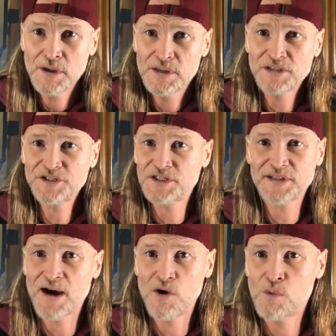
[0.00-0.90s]
That's just
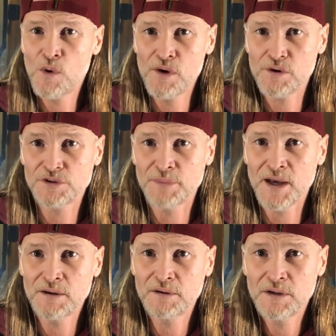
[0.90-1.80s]
how it works,
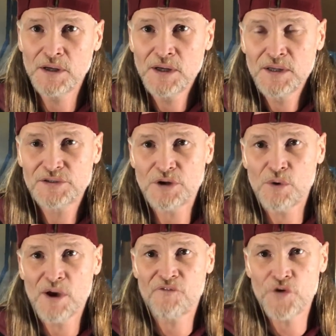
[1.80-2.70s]
man.
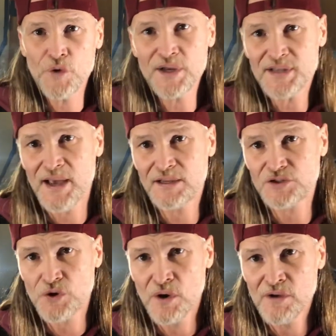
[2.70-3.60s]
So if you can take
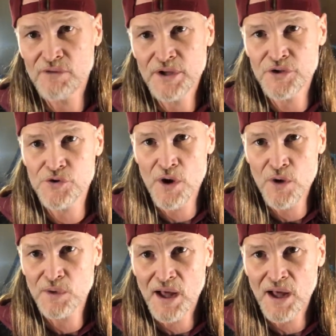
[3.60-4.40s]
control of it in your own